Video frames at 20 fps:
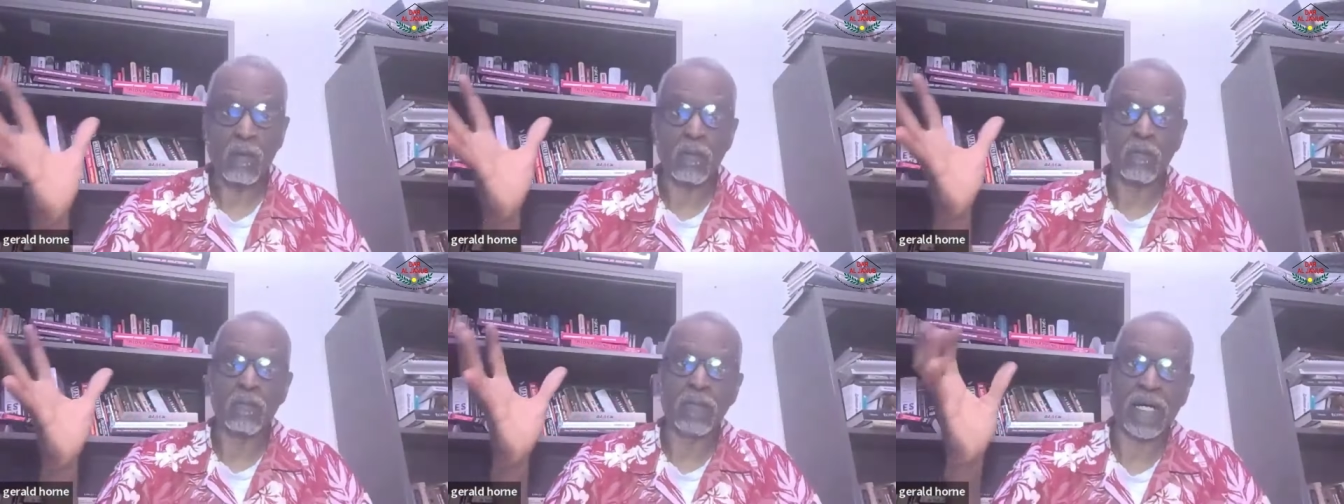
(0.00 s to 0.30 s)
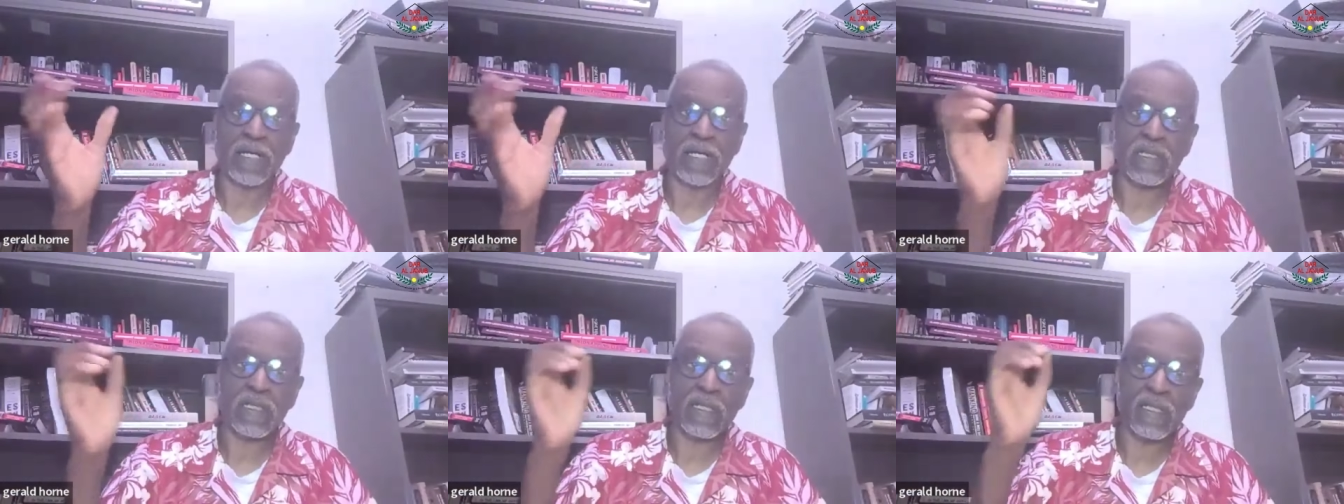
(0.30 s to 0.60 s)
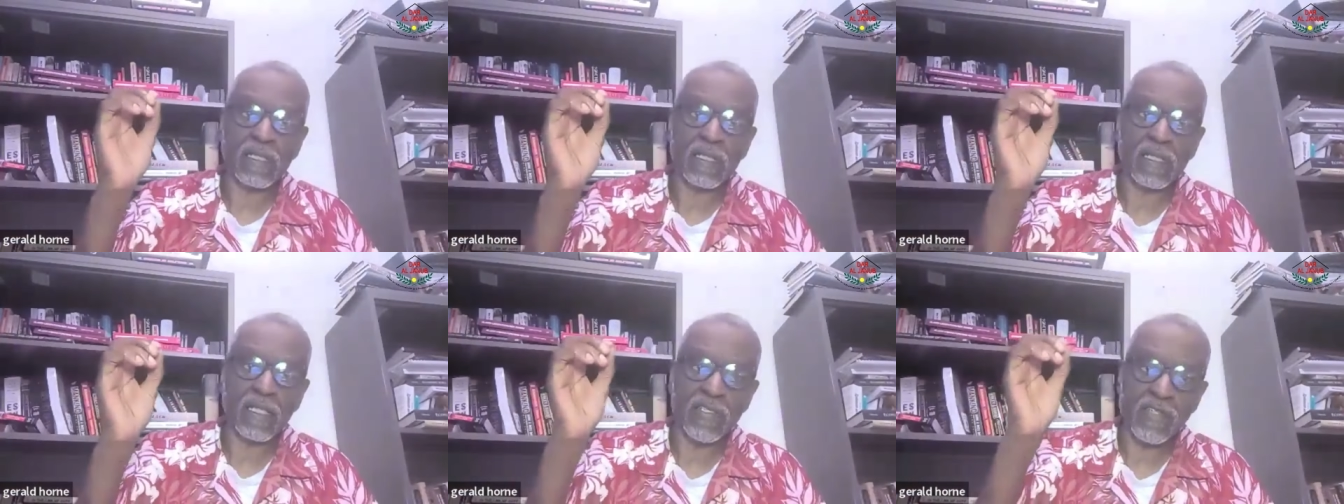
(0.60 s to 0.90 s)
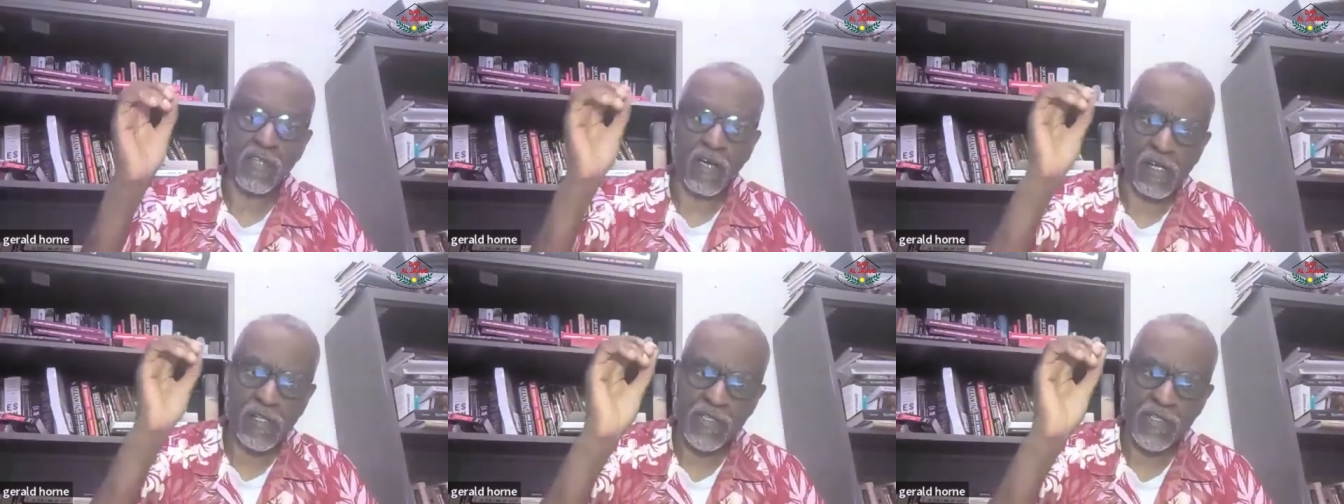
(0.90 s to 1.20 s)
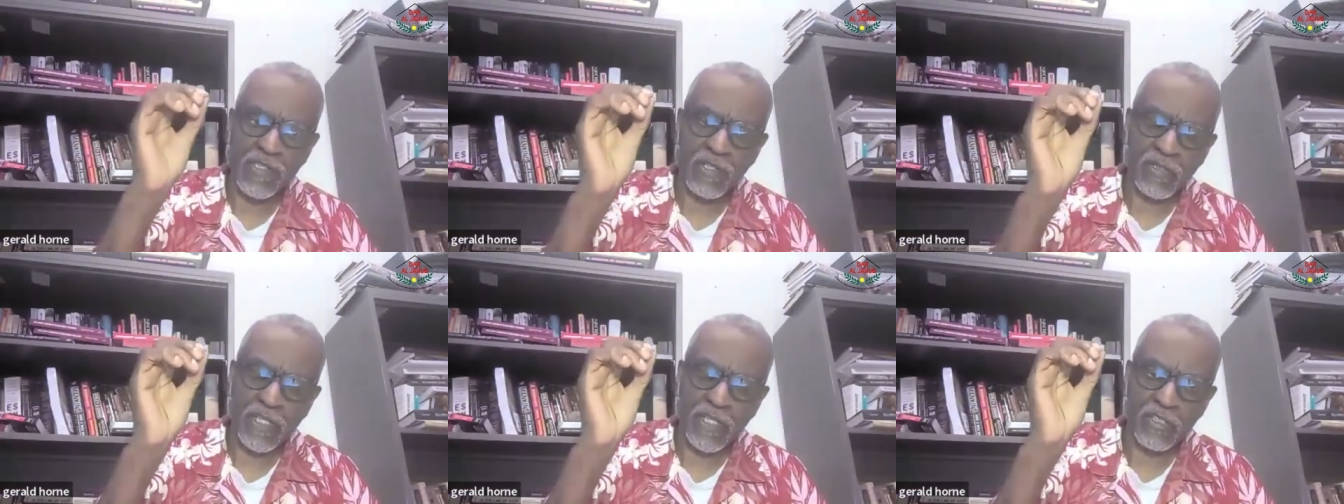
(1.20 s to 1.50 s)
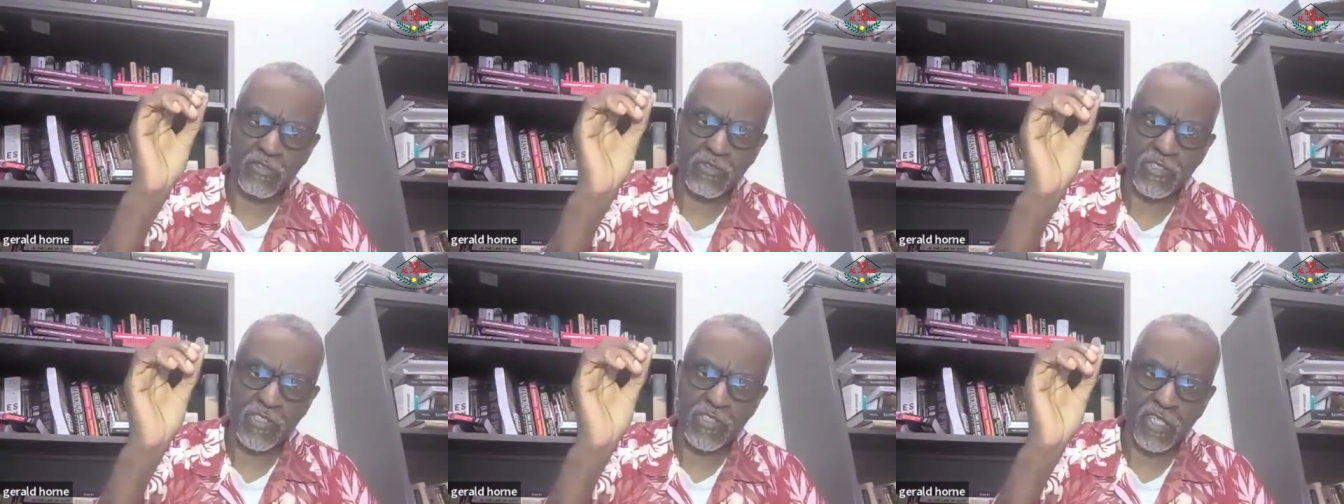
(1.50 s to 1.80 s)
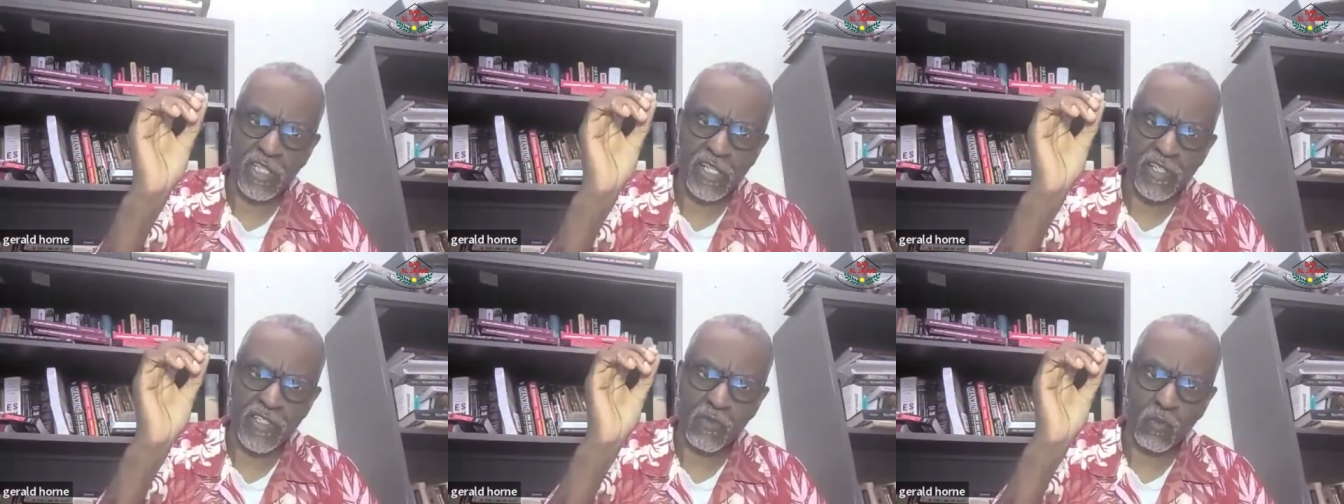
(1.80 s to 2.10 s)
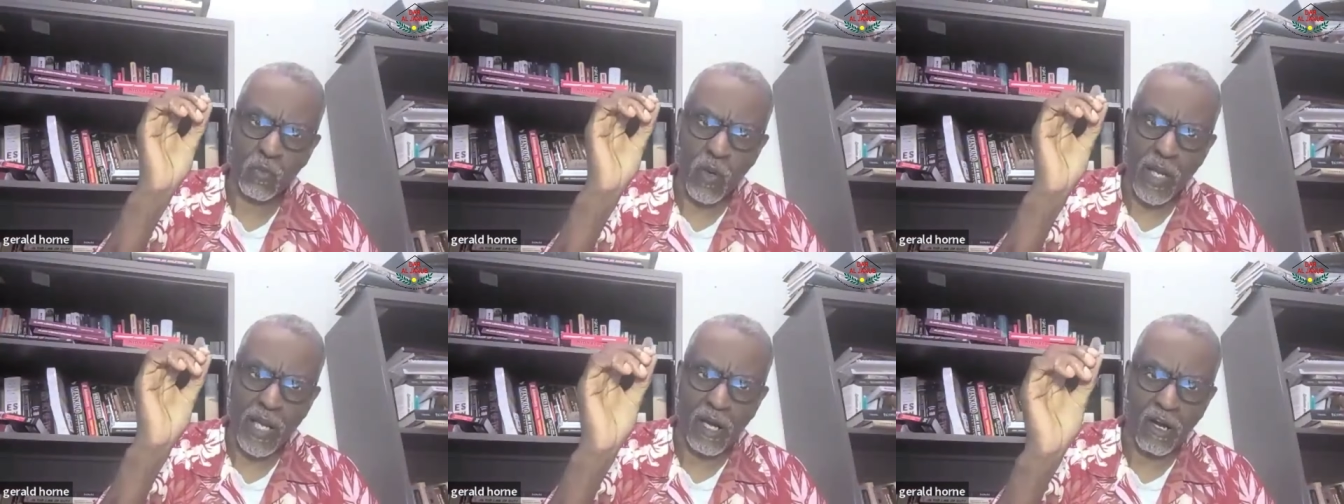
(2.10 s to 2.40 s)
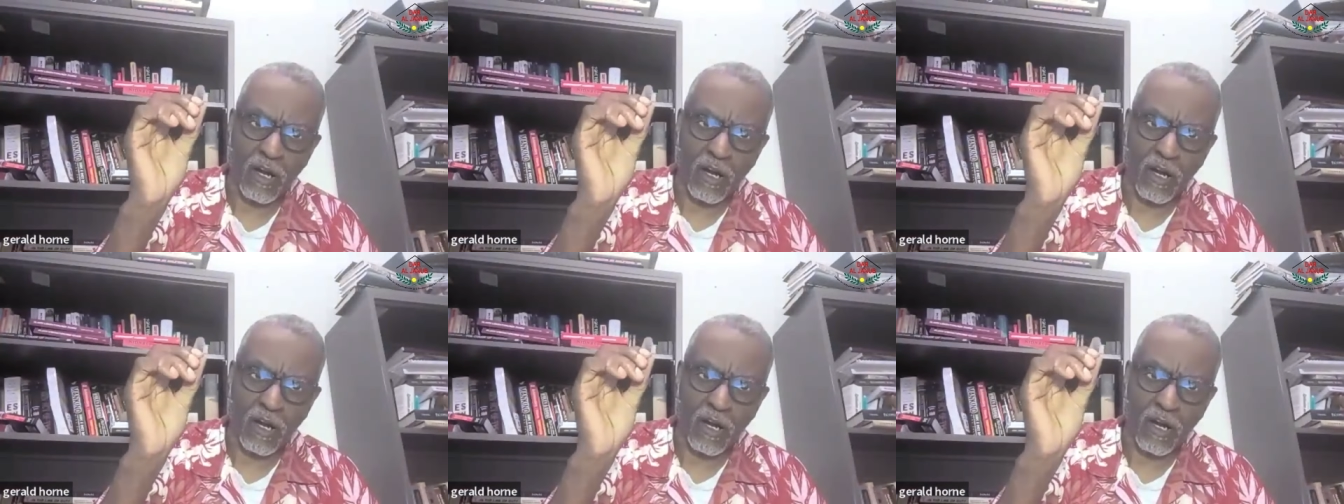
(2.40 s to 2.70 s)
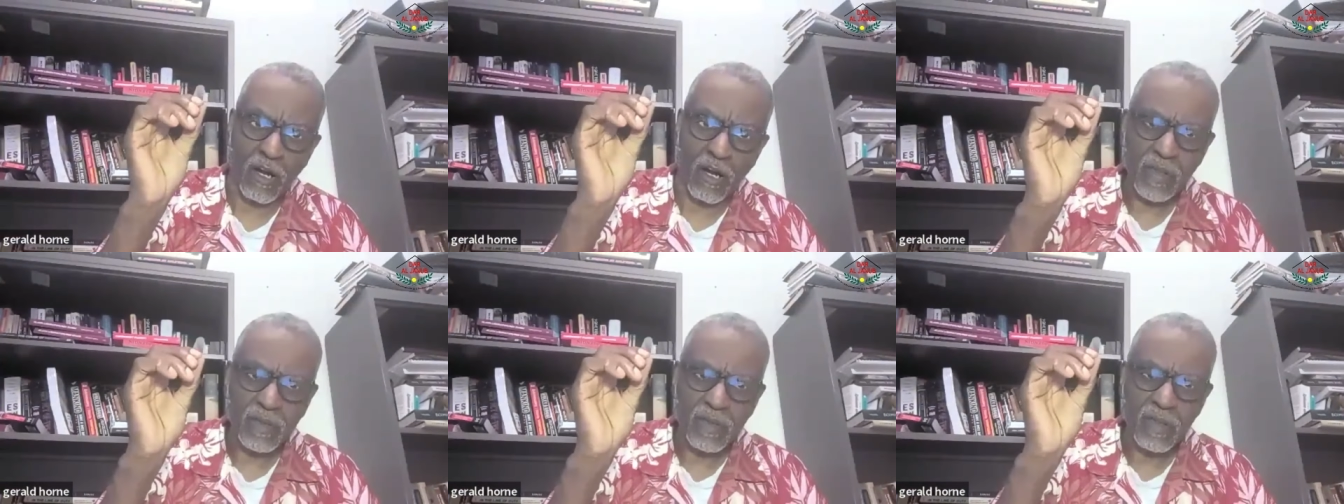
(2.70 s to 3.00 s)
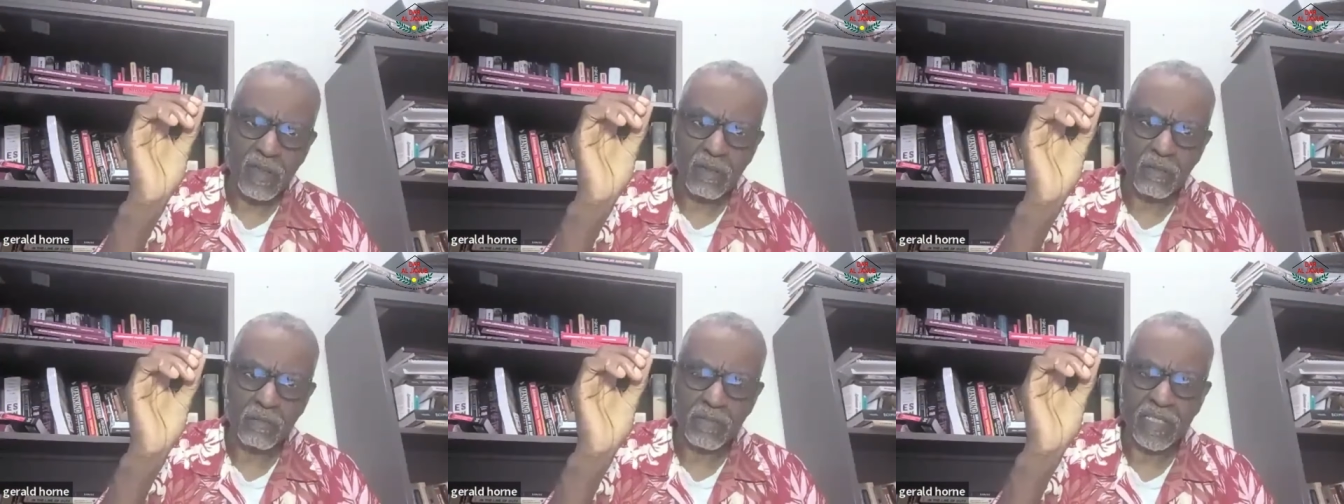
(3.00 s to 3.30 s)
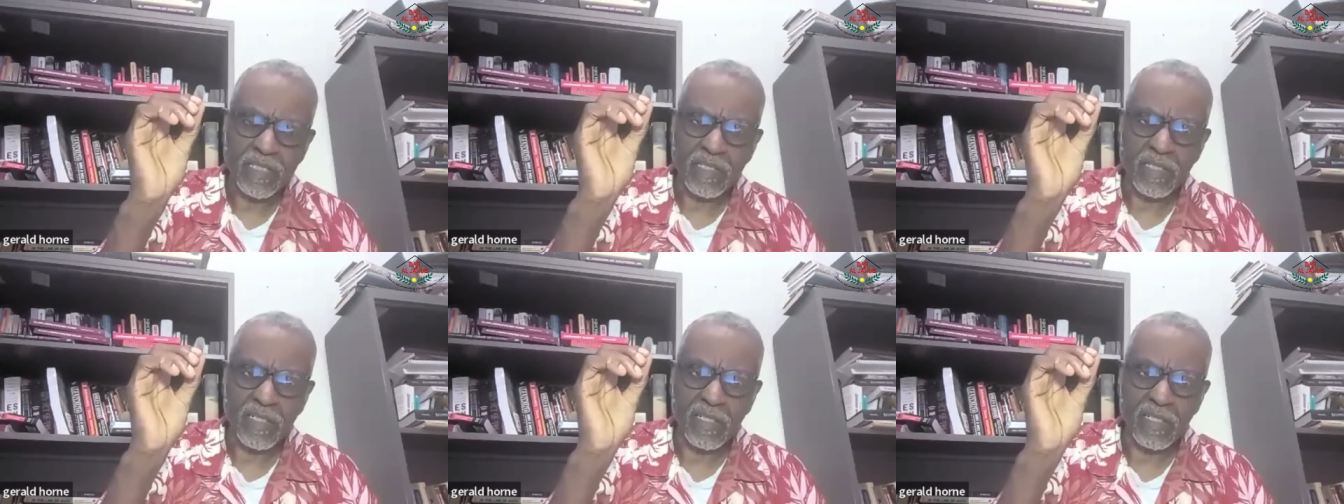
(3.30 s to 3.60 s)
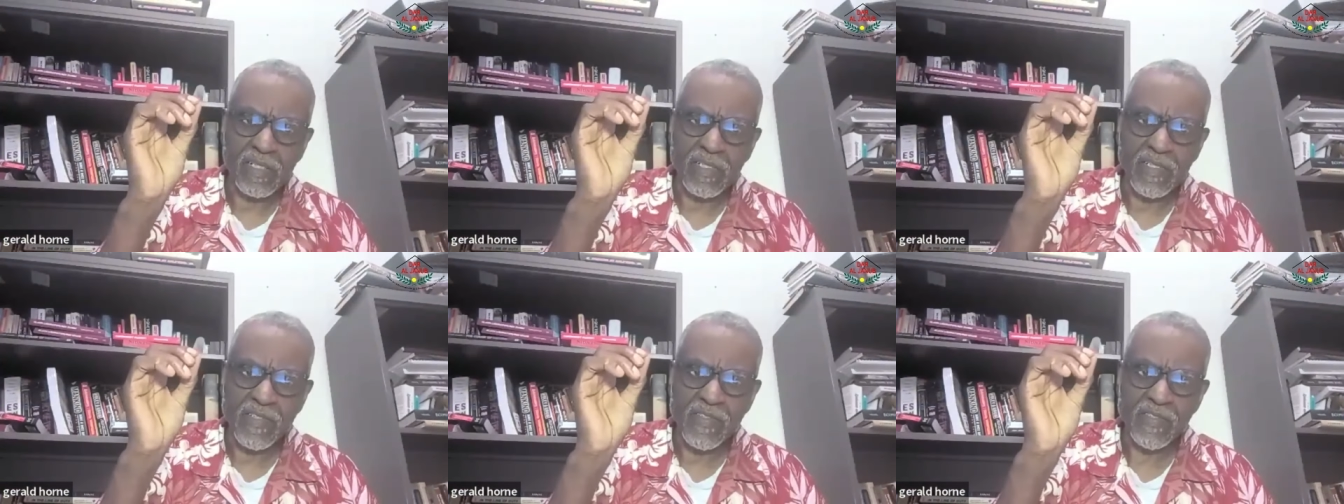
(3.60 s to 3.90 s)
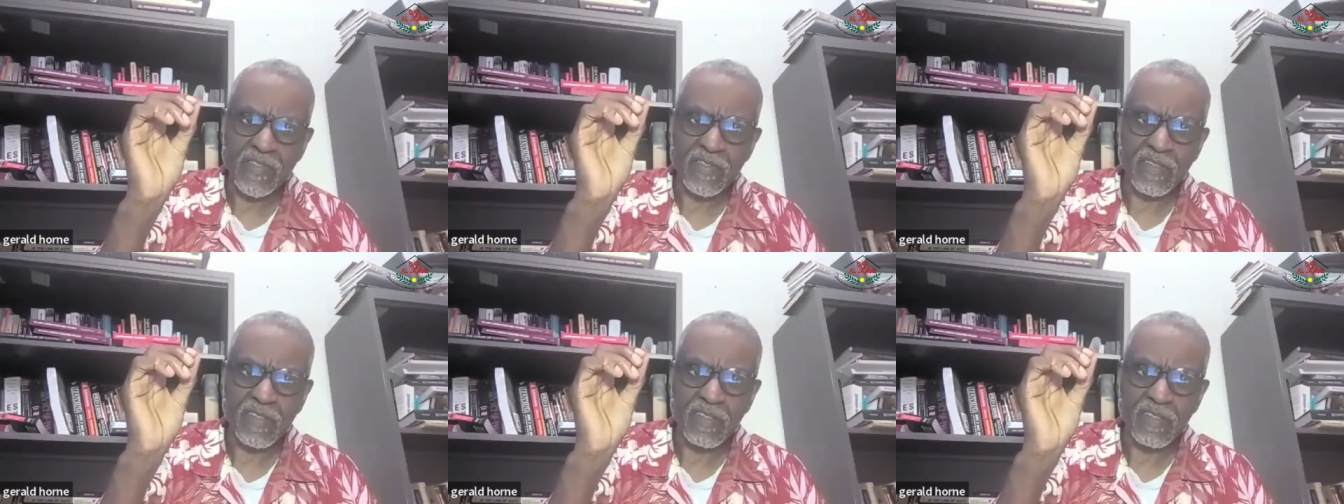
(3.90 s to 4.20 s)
But it's also interesting as well, because